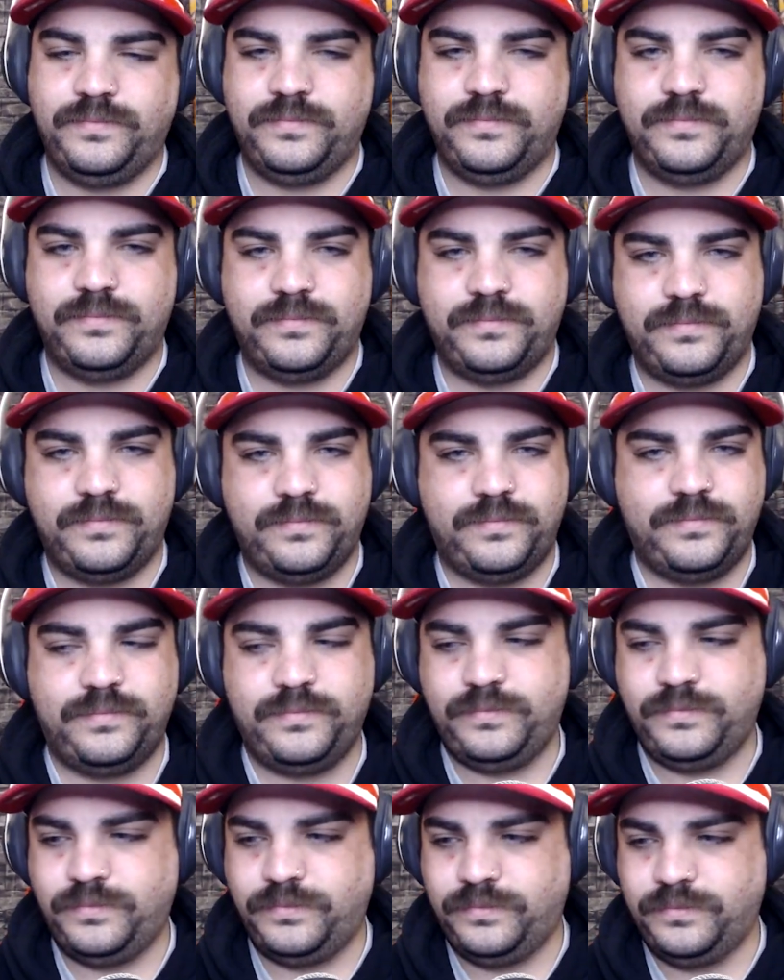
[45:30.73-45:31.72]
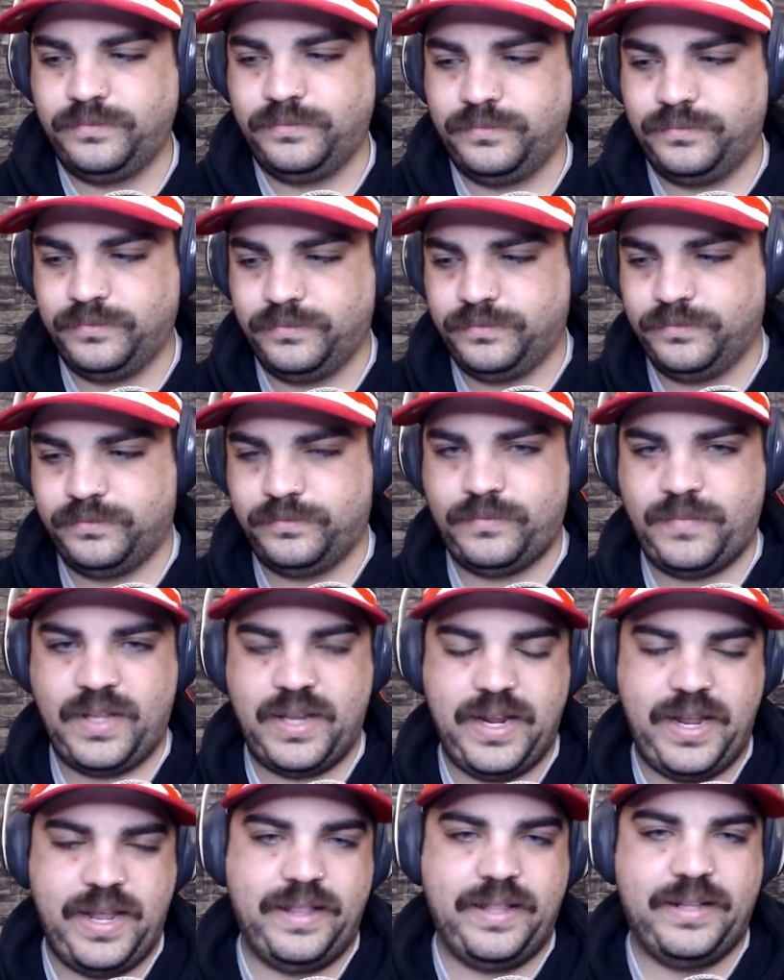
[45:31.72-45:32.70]

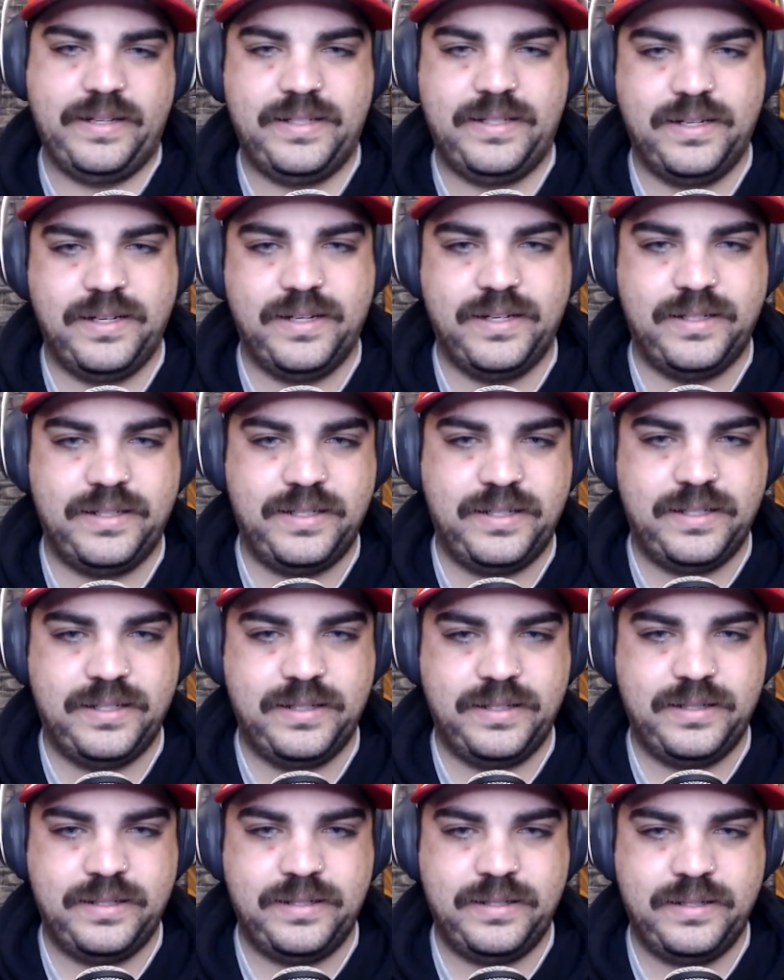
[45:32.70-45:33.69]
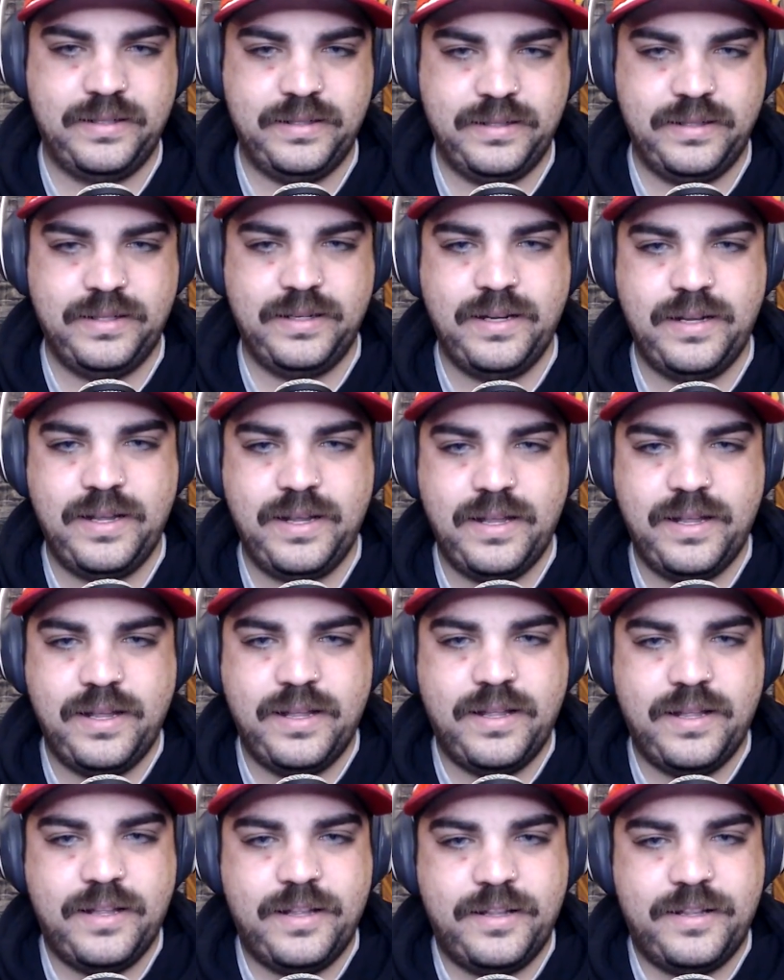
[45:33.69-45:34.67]
(silent)